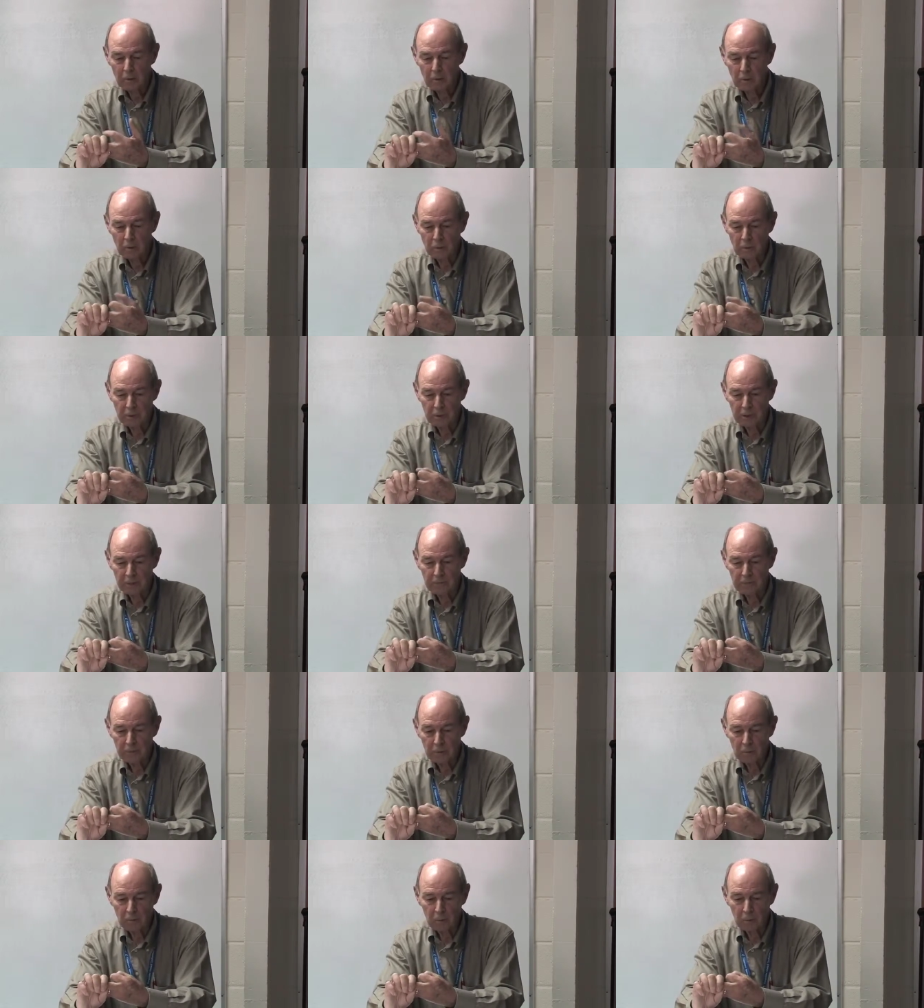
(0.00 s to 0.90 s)
who
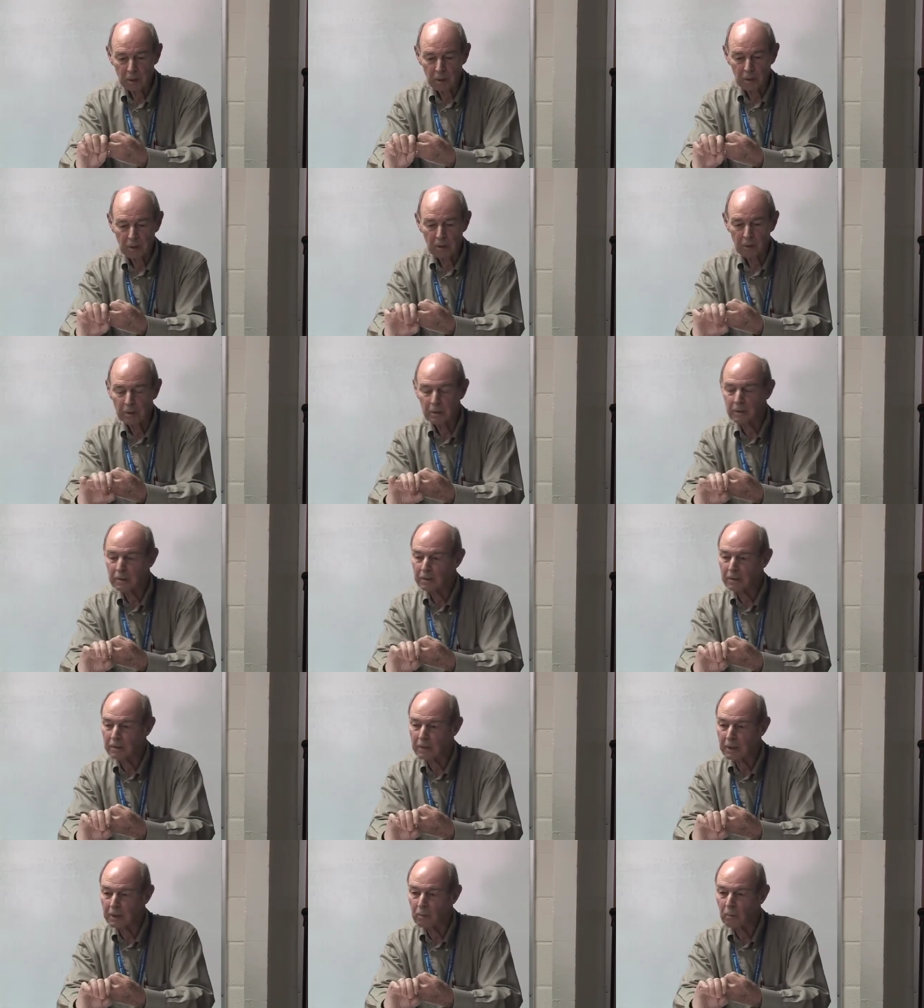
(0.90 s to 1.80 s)
lived where
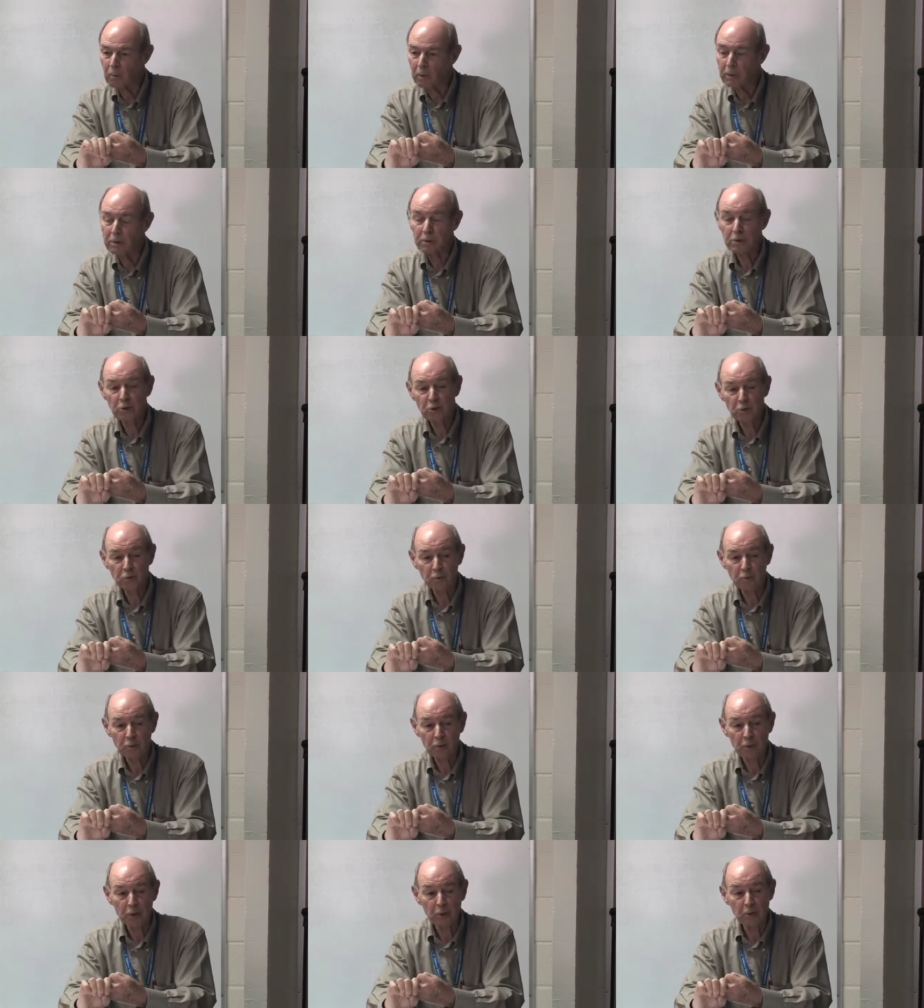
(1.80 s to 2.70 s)
the workers
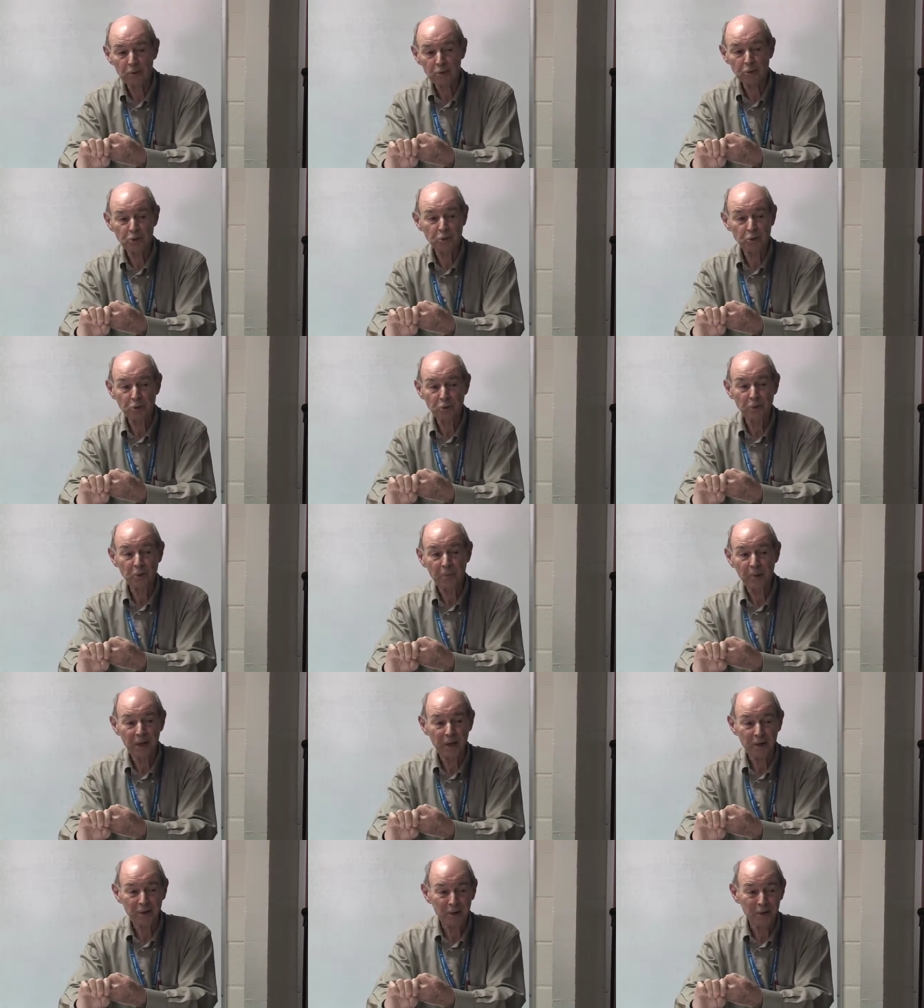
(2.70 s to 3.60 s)
for the old
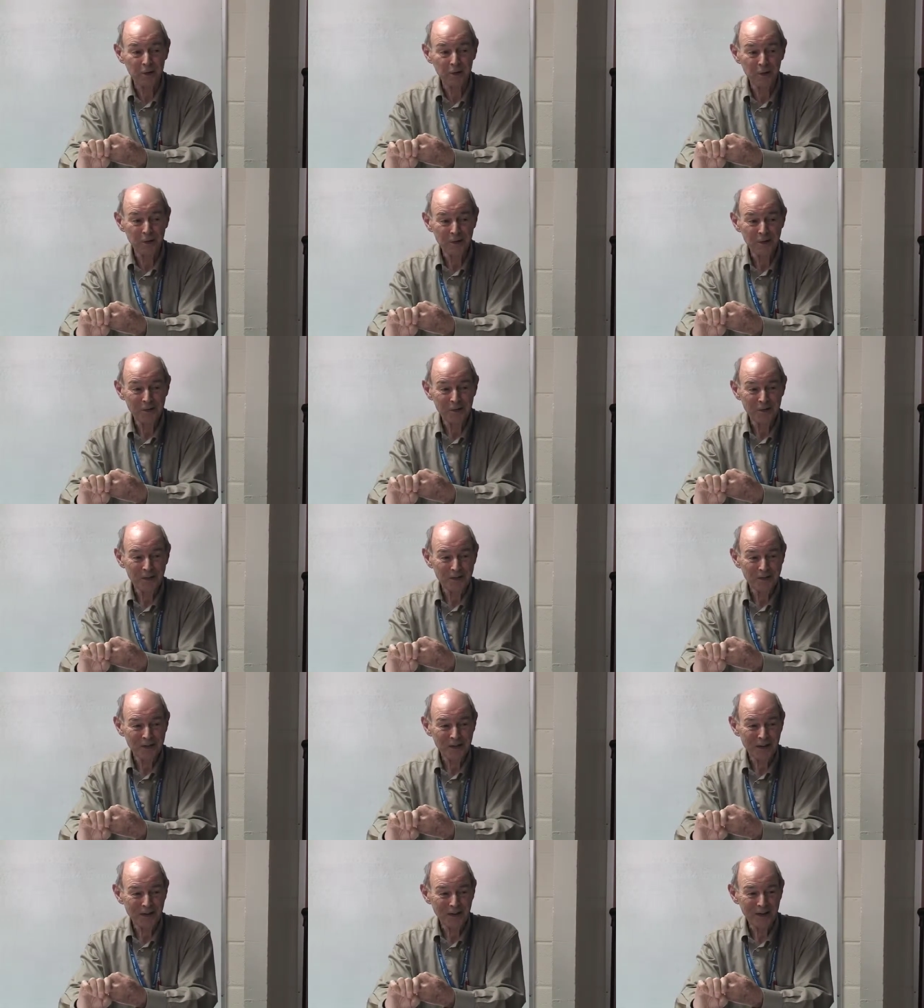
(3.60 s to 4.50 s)
Studebaker
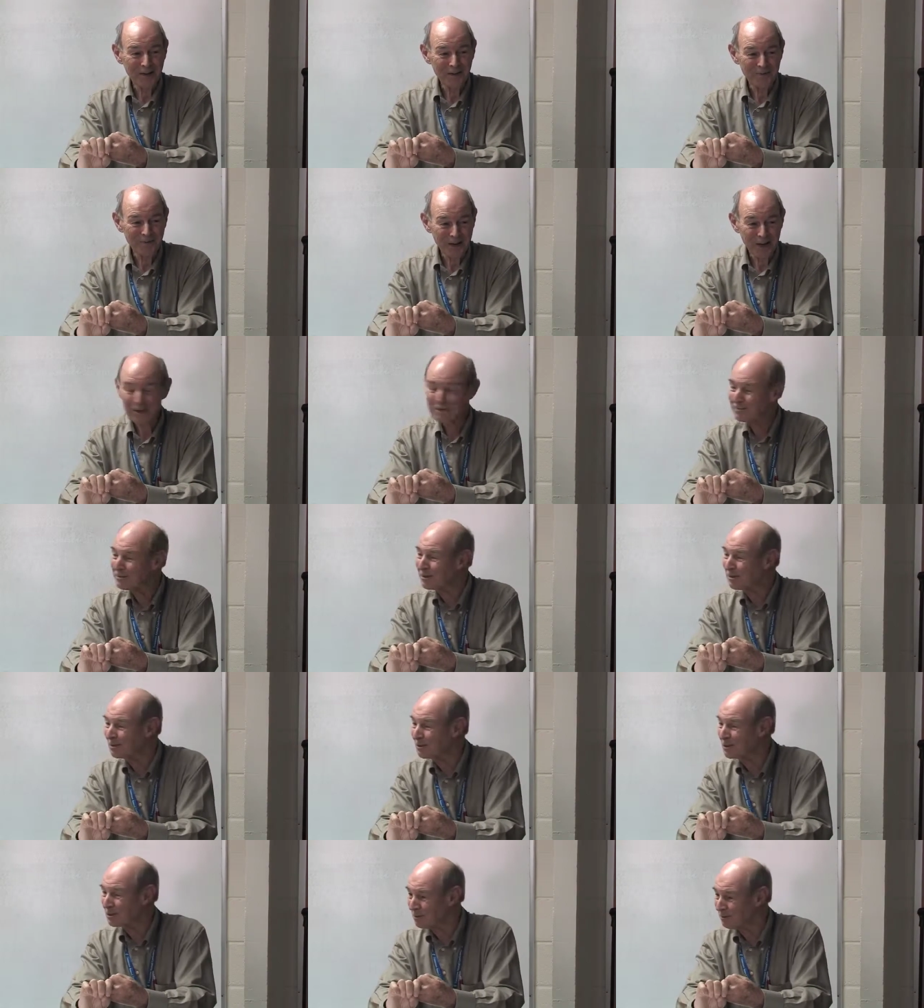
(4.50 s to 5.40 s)
uh, factory
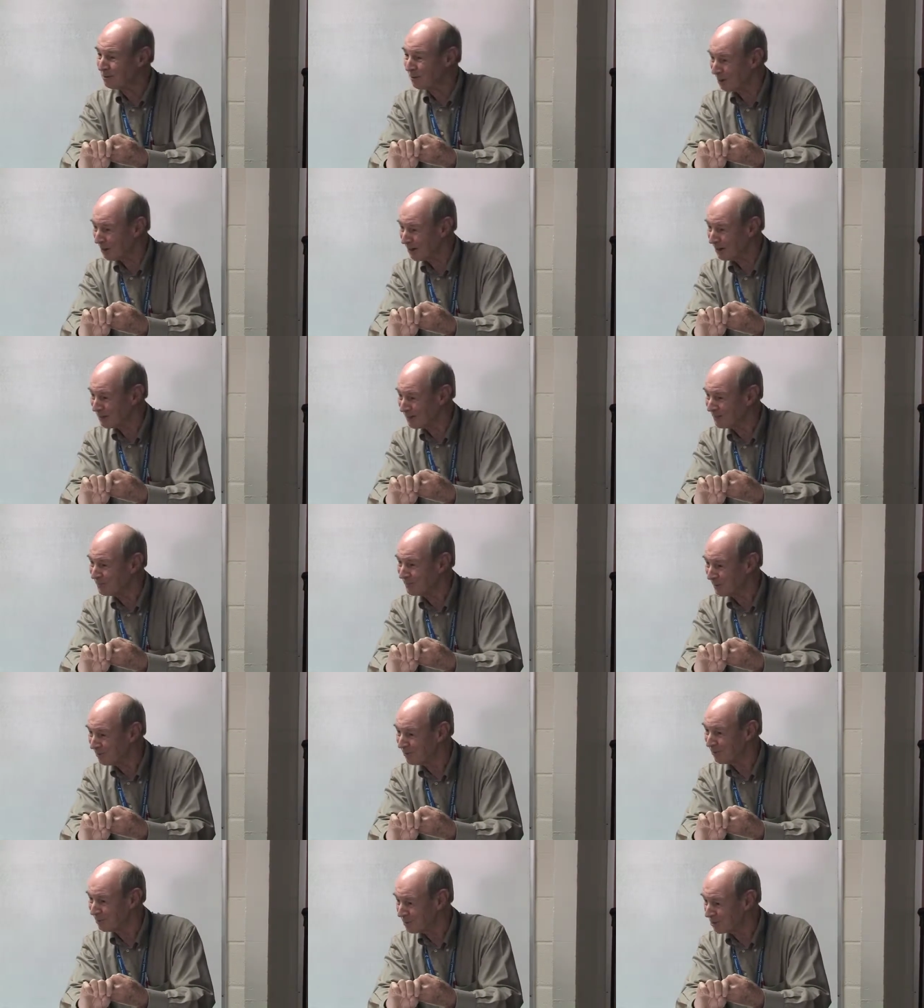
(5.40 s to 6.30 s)
used to work
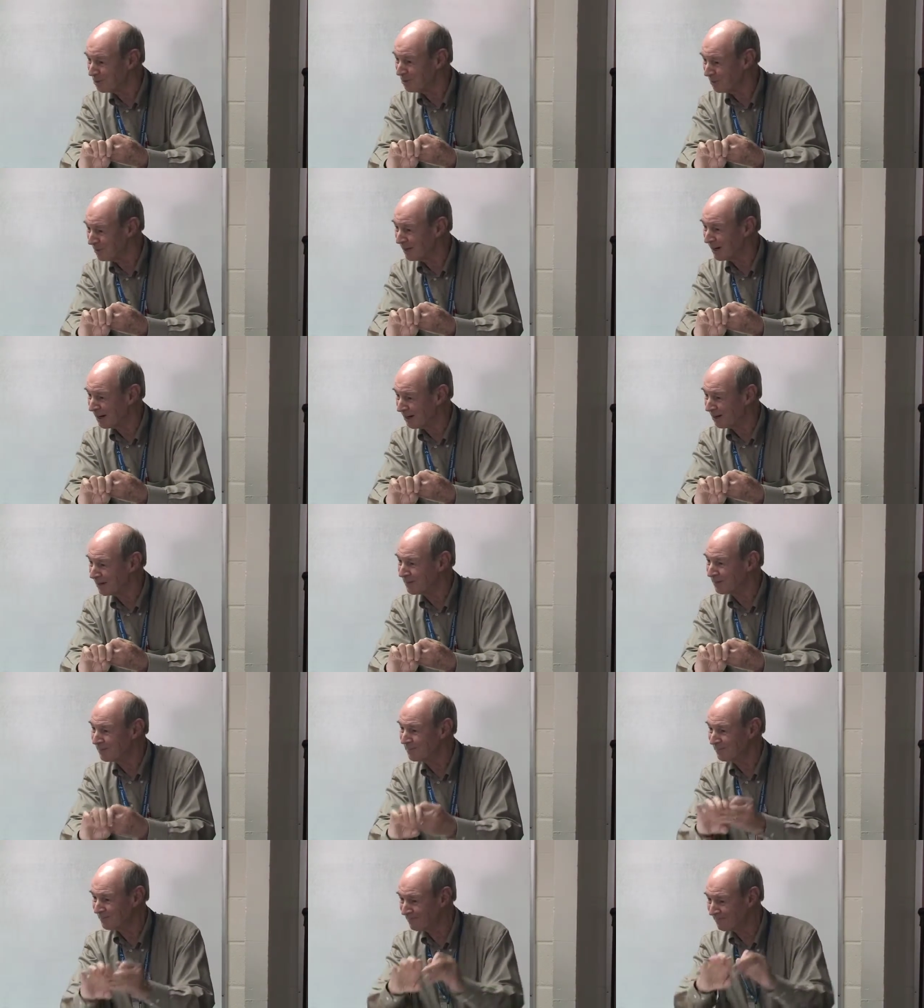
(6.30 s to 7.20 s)
before Studebaker